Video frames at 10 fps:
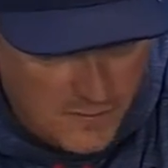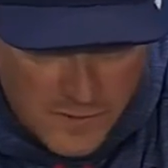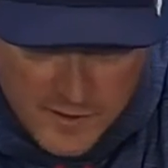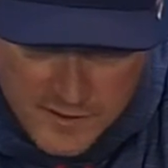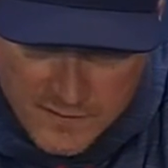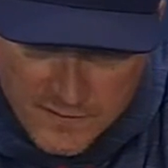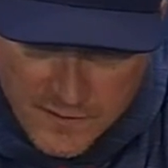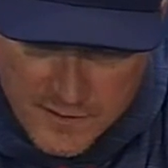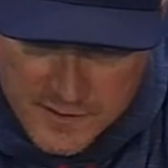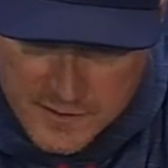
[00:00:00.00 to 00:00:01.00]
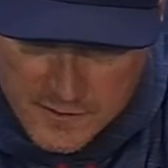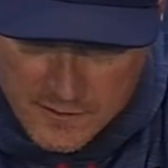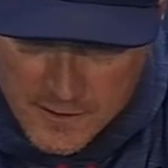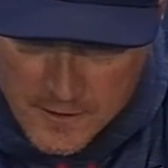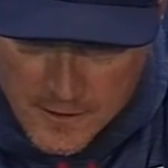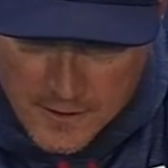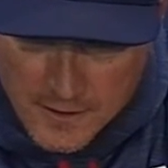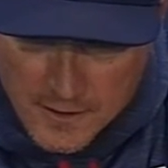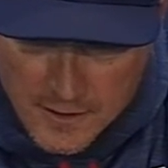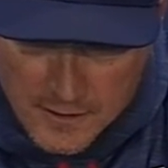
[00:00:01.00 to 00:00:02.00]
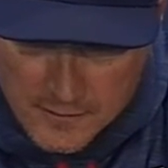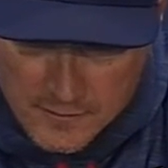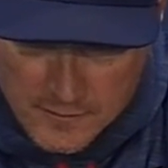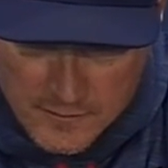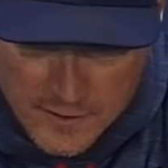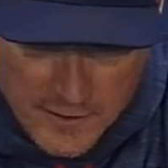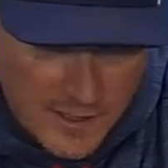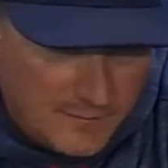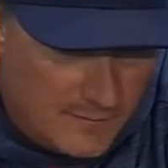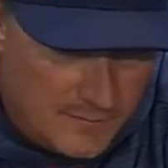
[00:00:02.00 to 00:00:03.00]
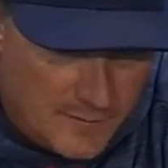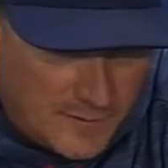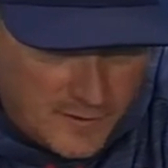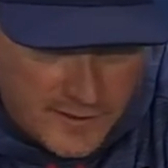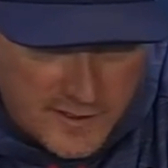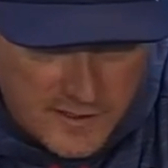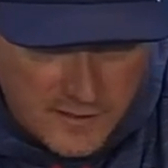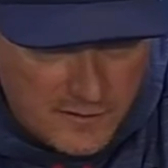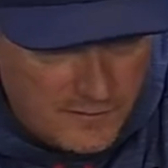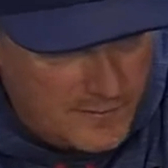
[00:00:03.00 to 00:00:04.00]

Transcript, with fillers: he was in the first. So, uh, but yet, look, he's still